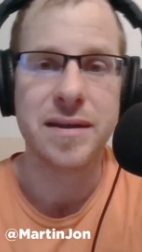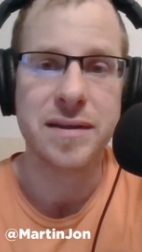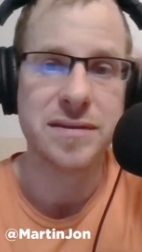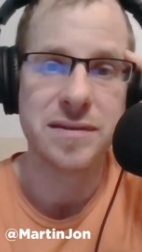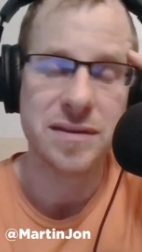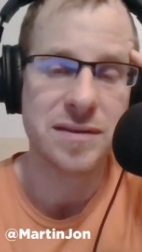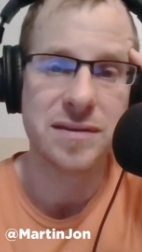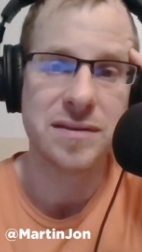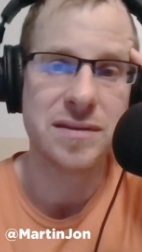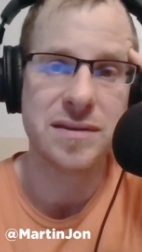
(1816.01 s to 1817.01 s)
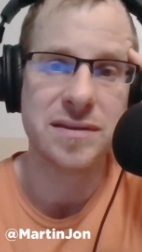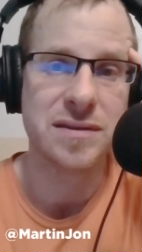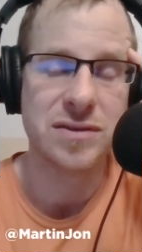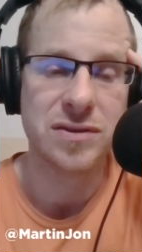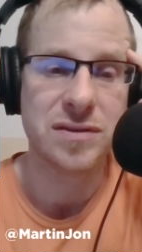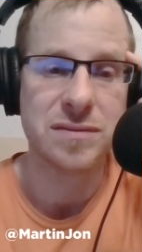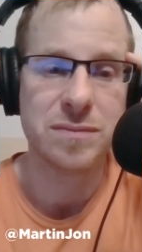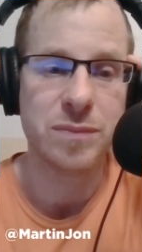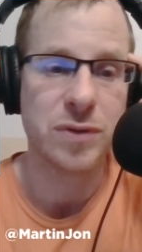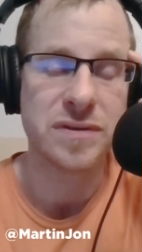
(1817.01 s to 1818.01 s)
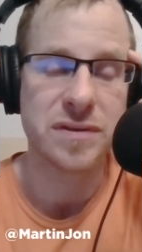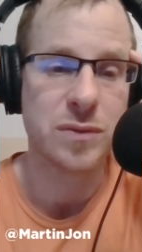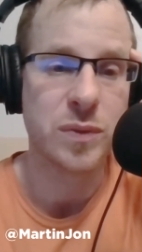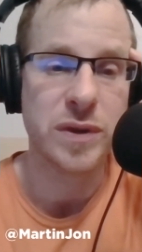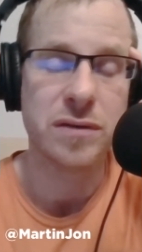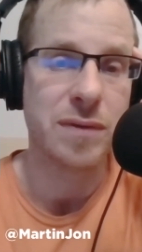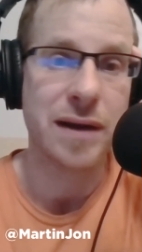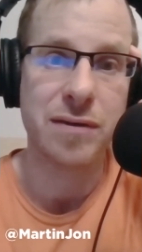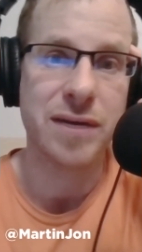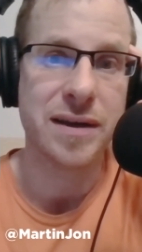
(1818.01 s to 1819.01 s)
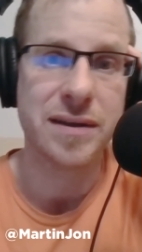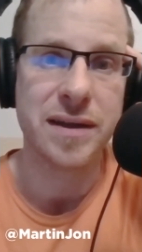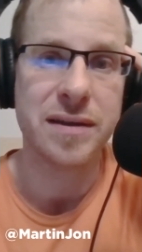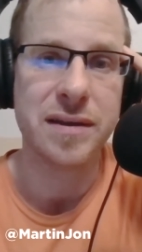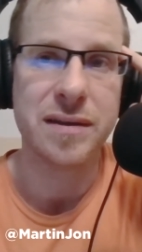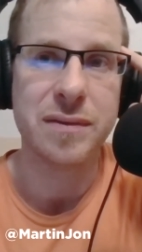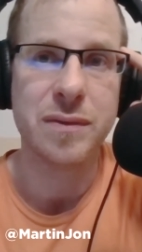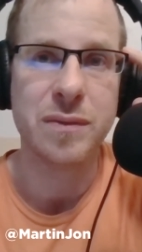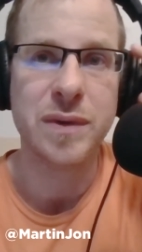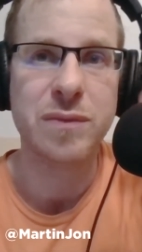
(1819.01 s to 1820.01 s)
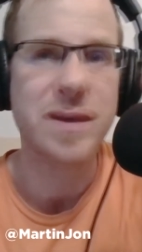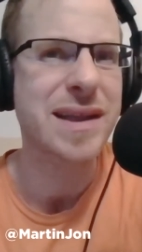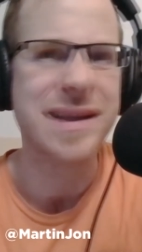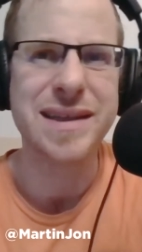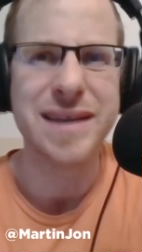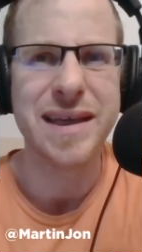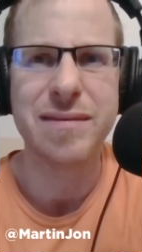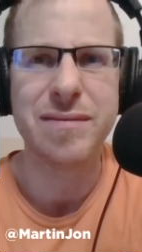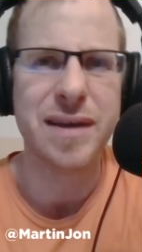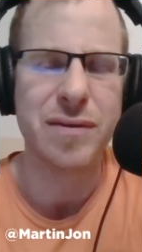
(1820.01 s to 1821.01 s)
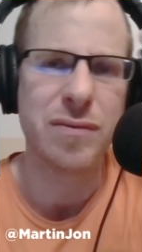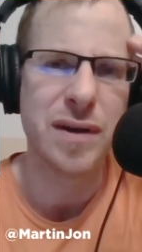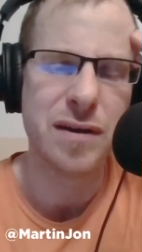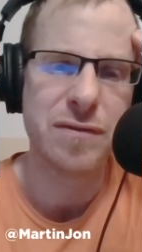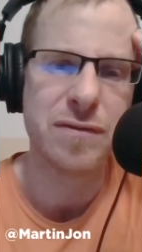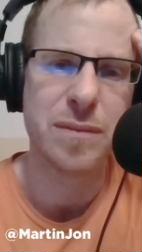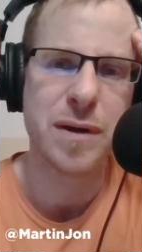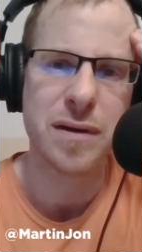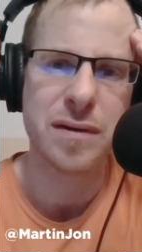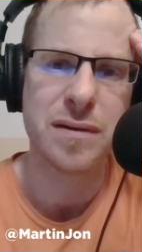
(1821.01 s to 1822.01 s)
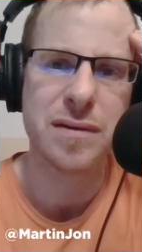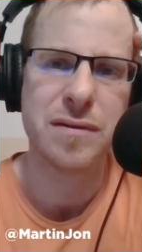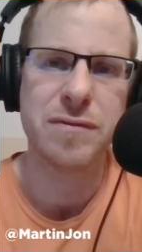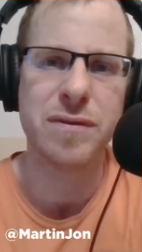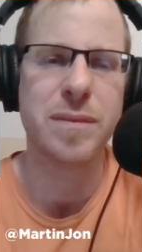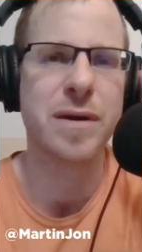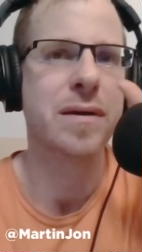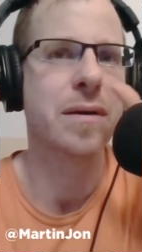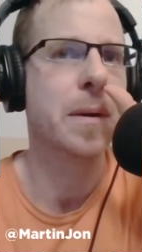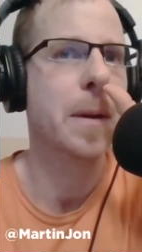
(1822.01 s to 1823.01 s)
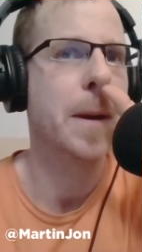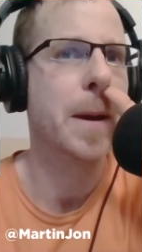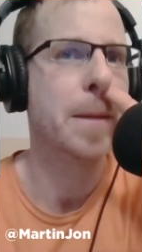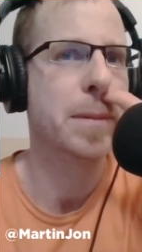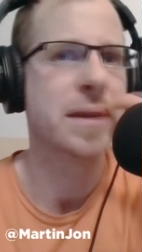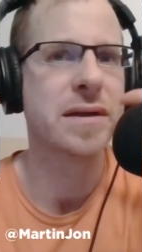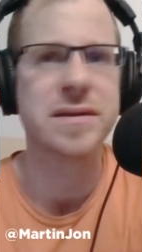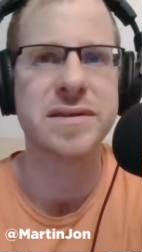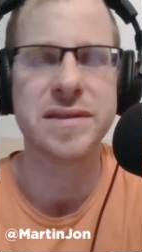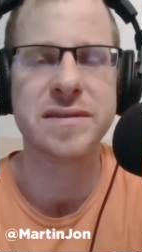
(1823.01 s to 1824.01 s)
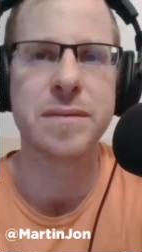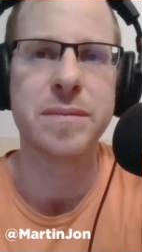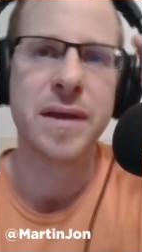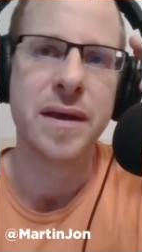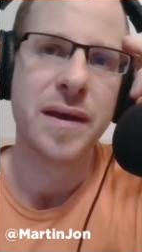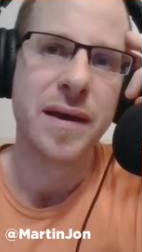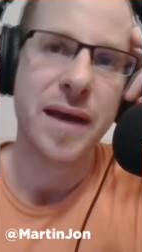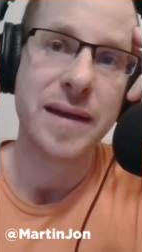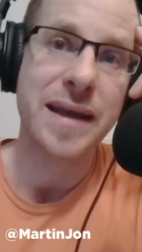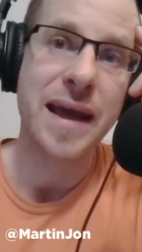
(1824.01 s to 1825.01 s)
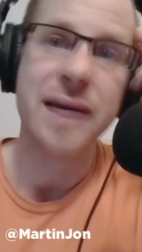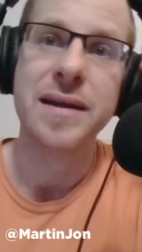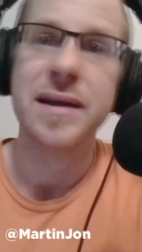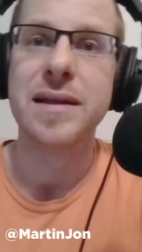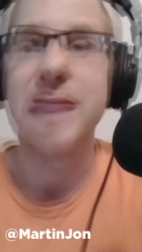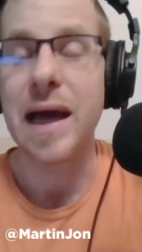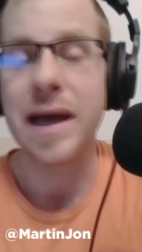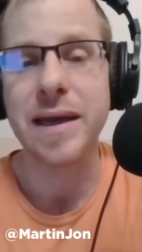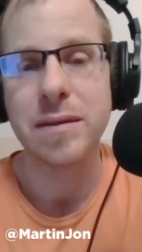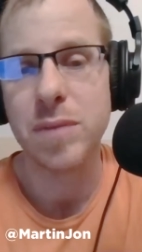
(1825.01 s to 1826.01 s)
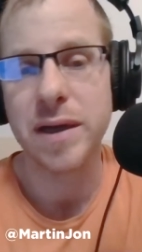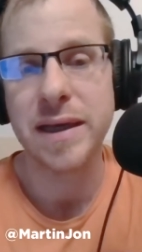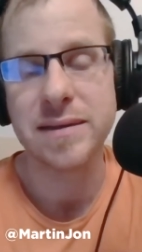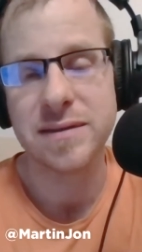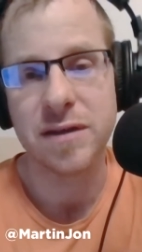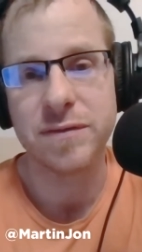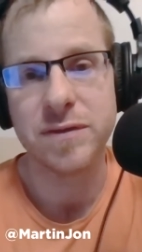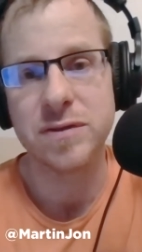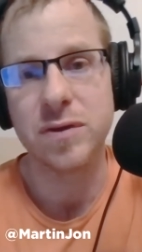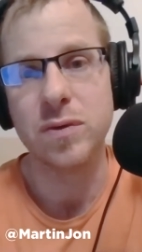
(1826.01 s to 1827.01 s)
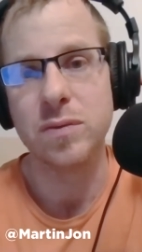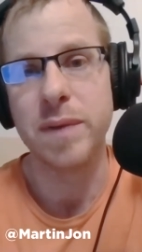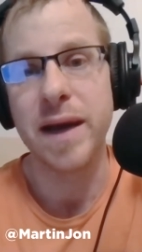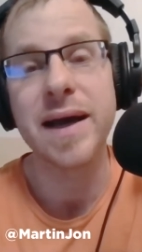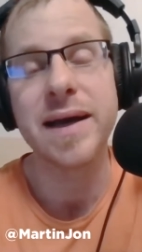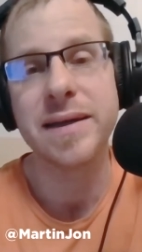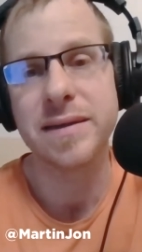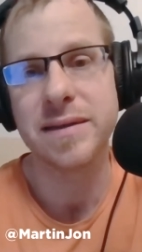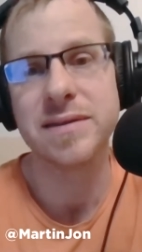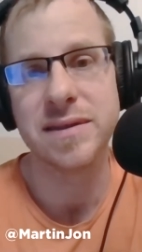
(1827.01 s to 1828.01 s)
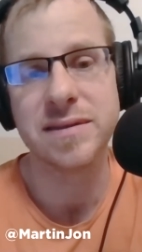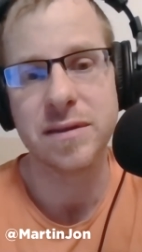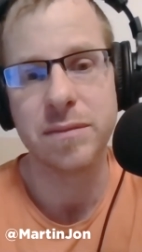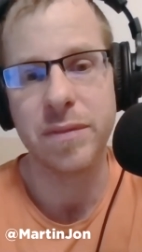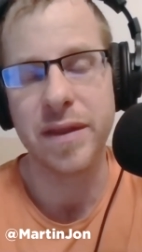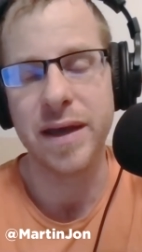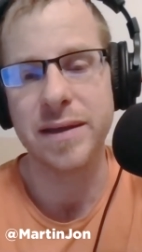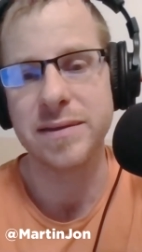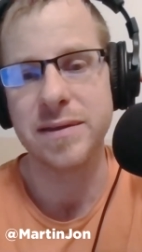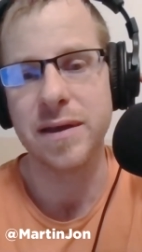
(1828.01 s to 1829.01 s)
This is just personal weird rhetoric that we really need to get rid of from our political system. And yet lying and money and stuff is so behind the system that